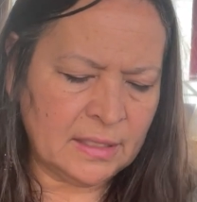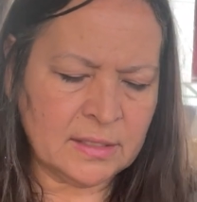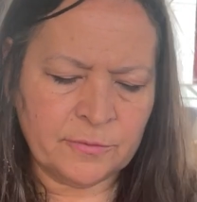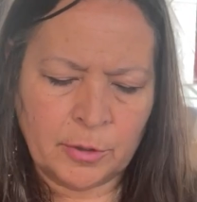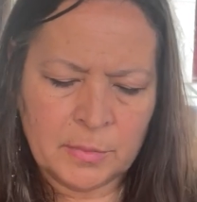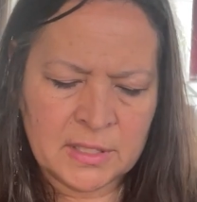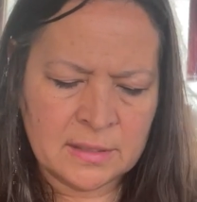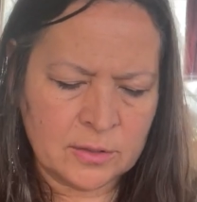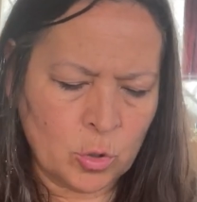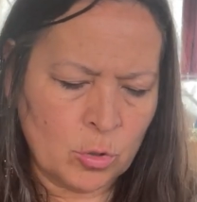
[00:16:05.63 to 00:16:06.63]
It's from a
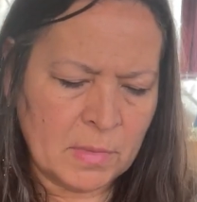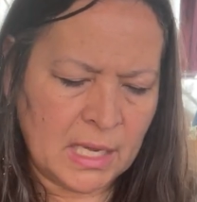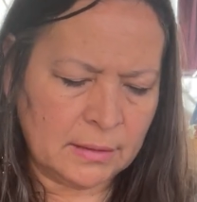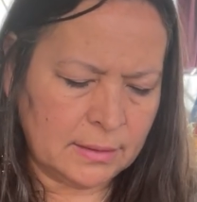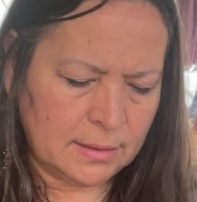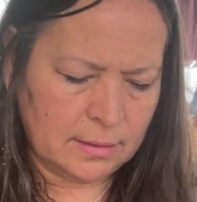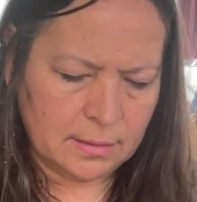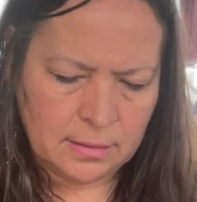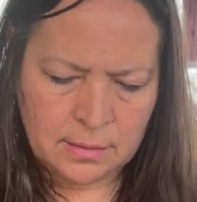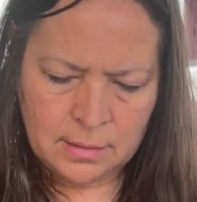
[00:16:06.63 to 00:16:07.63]
soulmate.
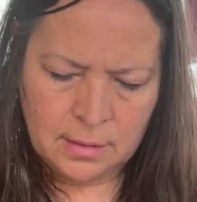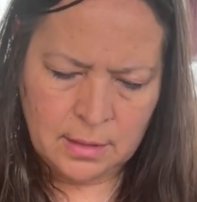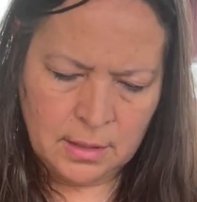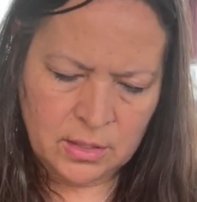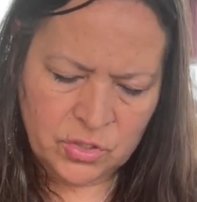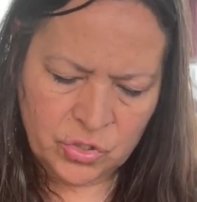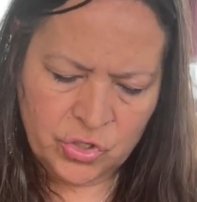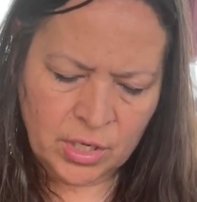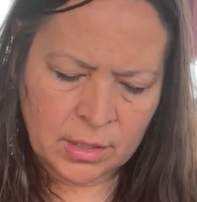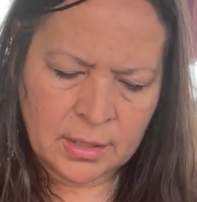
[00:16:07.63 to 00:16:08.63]
It's
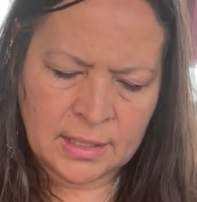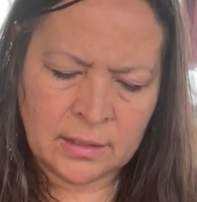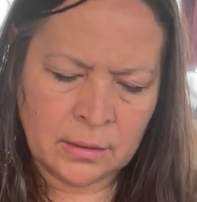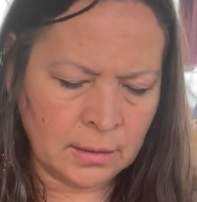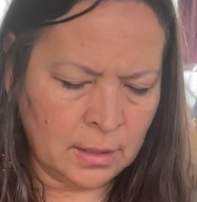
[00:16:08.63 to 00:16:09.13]
juggling.